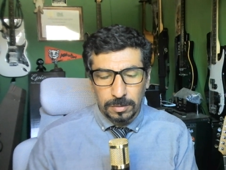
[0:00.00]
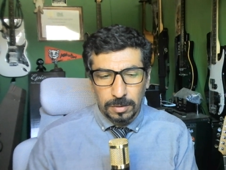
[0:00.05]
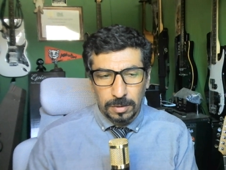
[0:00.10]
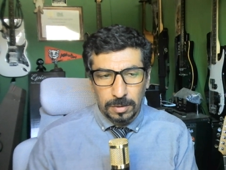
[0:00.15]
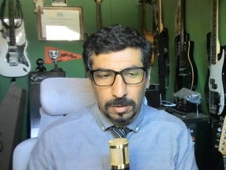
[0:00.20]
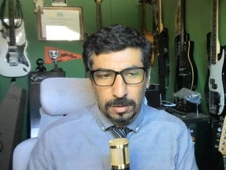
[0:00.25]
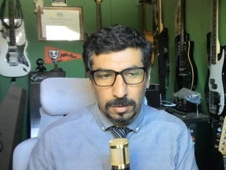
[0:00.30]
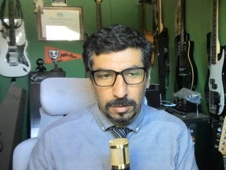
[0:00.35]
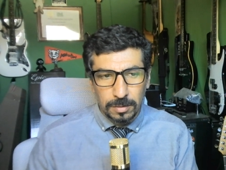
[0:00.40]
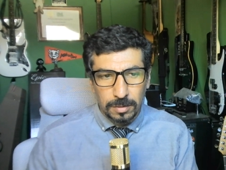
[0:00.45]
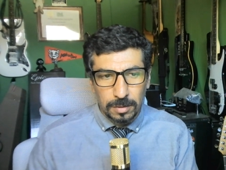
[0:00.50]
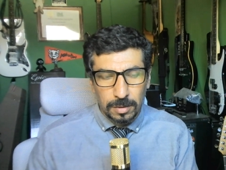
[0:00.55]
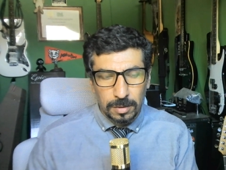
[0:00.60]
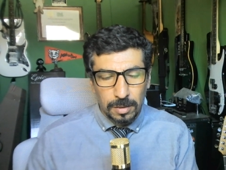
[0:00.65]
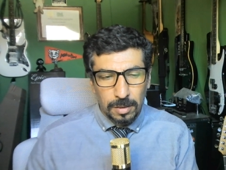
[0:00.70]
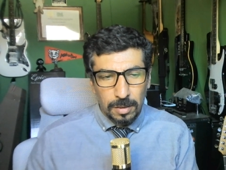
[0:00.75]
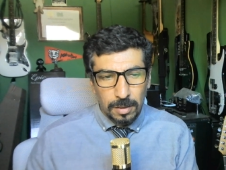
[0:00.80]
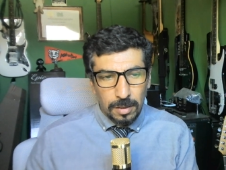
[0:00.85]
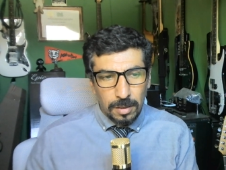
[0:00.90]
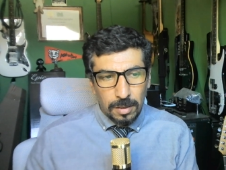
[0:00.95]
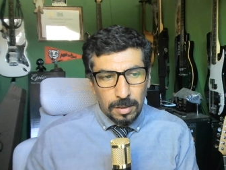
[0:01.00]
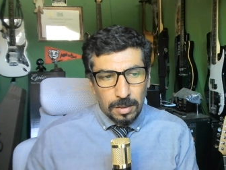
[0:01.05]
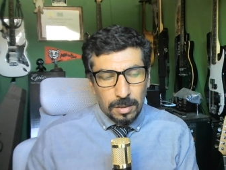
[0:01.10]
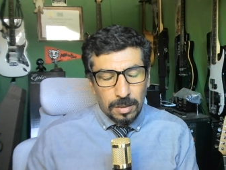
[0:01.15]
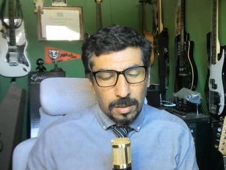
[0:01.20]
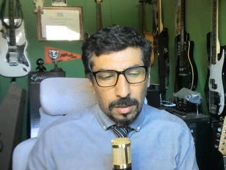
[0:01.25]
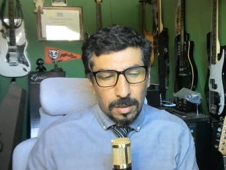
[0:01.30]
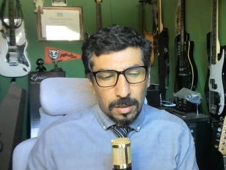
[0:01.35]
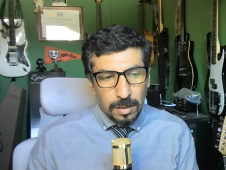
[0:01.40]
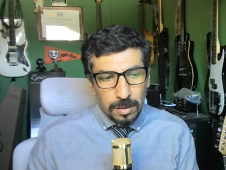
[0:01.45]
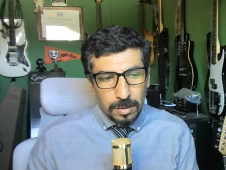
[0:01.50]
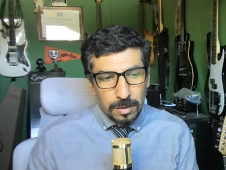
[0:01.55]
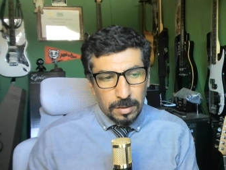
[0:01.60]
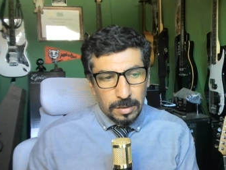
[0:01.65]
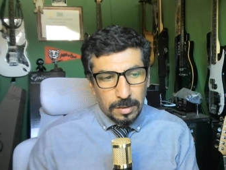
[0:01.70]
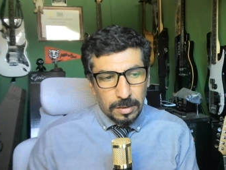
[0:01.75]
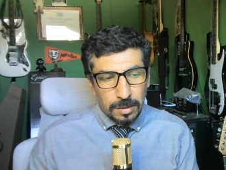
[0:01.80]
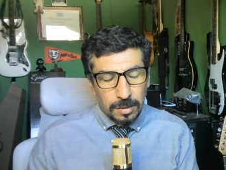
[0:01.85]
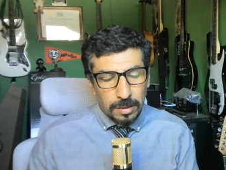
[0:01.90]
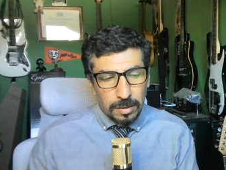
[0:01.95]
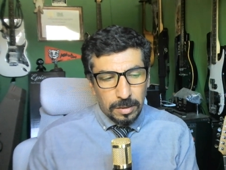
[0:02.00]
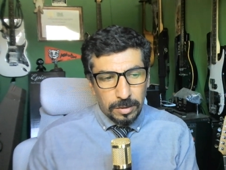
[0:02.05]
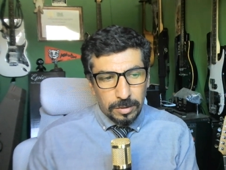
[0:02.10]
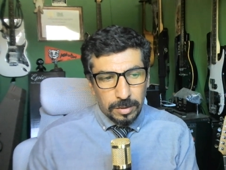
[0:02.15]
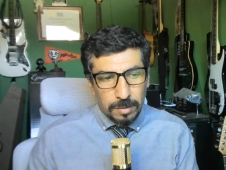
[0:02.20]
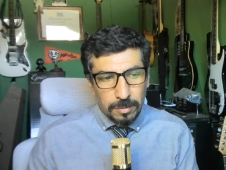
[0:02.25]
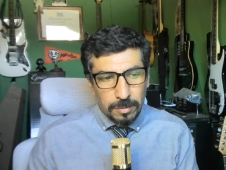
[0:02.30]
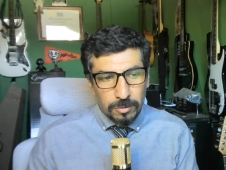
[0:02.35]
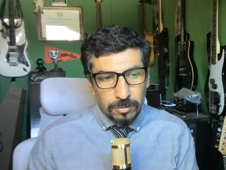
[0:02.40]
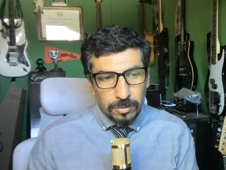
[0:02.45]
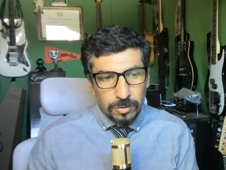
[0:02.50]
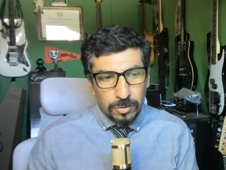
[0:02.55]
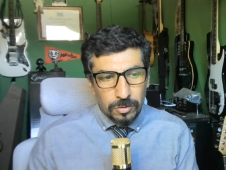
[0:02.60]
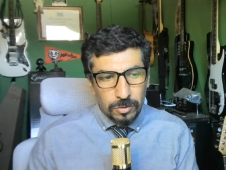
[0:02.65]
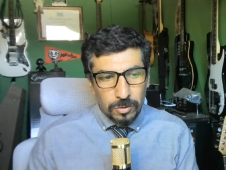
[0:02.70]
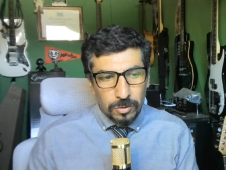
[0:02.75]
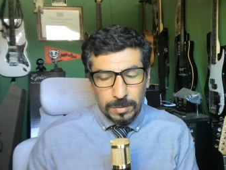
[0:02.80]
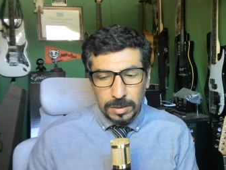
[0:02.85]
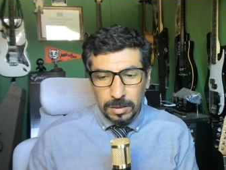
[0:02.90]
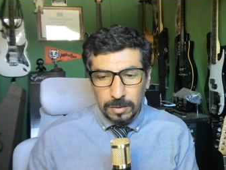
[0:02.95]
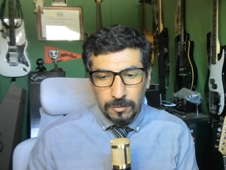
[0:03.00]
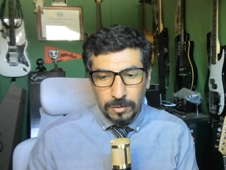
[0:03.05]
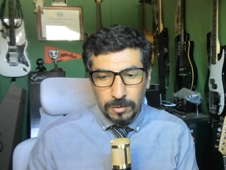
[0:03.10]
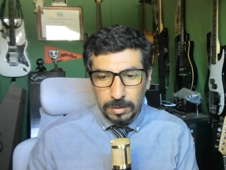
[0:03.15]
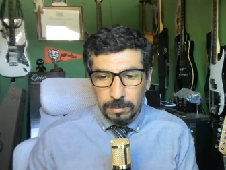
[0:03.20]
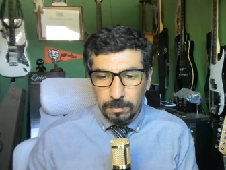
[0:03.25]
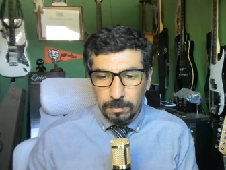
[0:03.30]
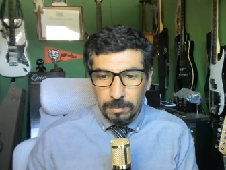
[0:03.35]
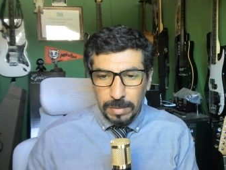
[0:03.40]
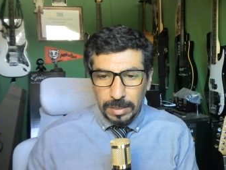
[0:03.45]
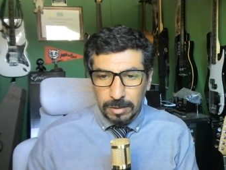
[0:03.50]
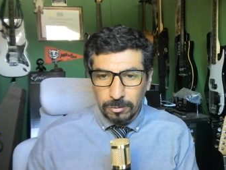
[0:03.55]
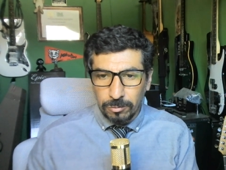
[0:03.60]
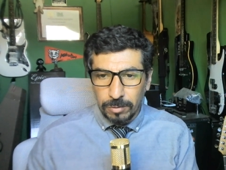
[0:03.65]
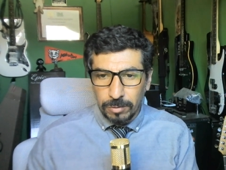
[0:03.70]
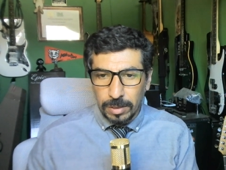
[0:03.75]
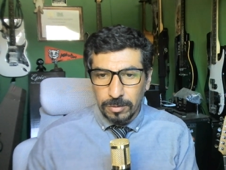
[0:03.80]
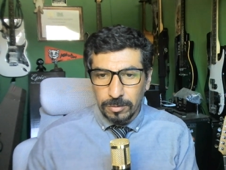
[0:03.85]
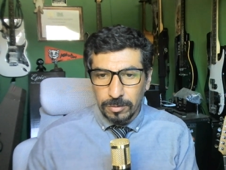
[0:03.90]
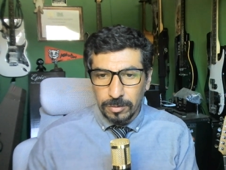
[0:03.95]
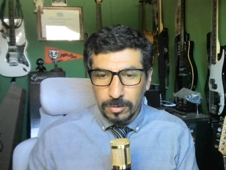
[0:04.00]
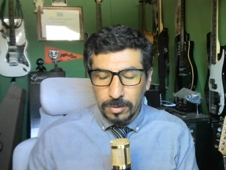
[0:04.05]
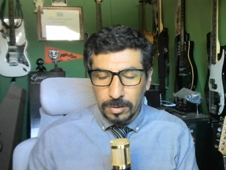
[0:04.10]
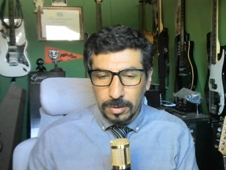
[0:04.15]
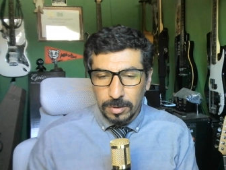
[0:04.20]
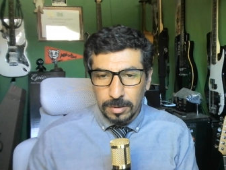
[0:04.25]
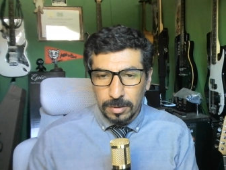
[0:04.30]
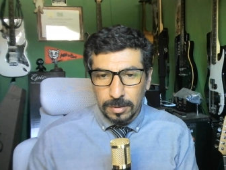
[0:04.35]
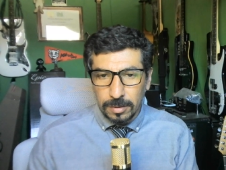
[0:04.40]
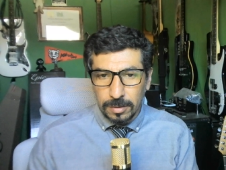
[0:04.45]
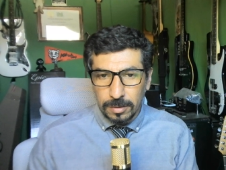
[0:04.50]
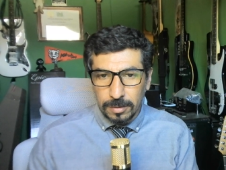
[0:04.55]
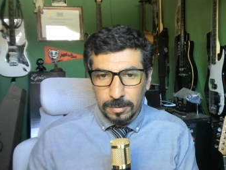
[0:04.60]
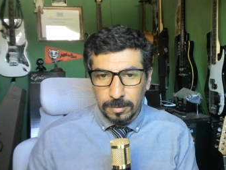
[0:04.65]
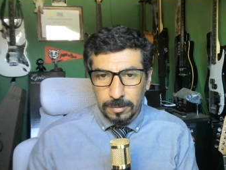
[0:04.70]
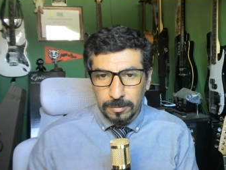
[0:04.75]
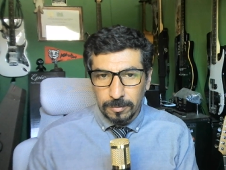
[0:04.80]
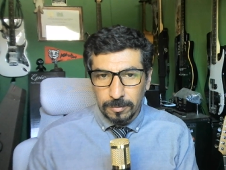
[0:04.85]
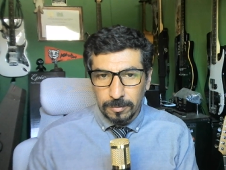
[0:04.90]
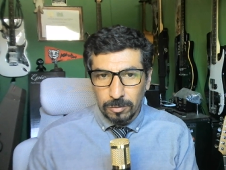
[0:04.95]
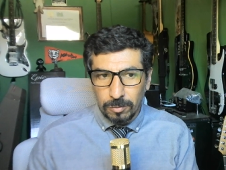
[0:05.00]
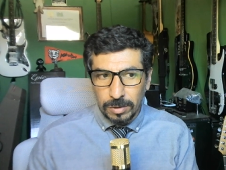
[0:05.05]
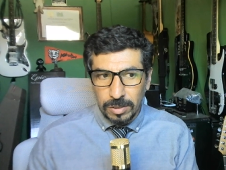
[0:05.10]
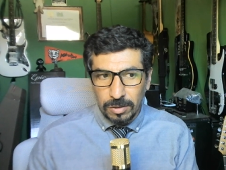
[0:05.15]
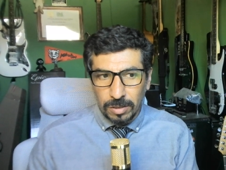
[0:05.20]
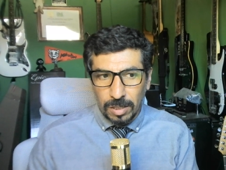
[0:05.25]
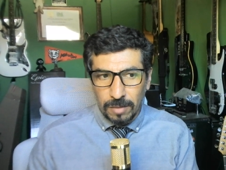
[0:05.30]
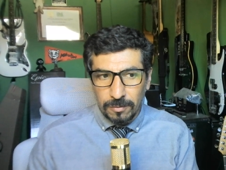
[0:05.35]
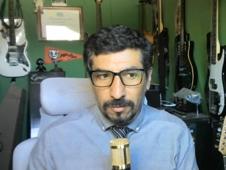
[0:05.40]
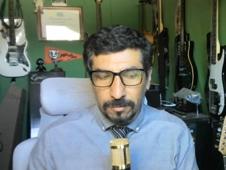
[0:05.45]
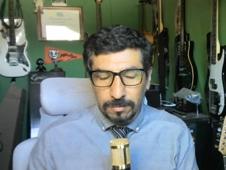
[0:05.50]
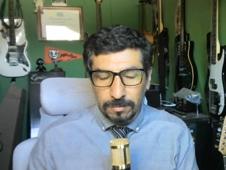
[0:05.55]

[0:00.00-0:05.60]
and learn about so many different backgrounds. When you have,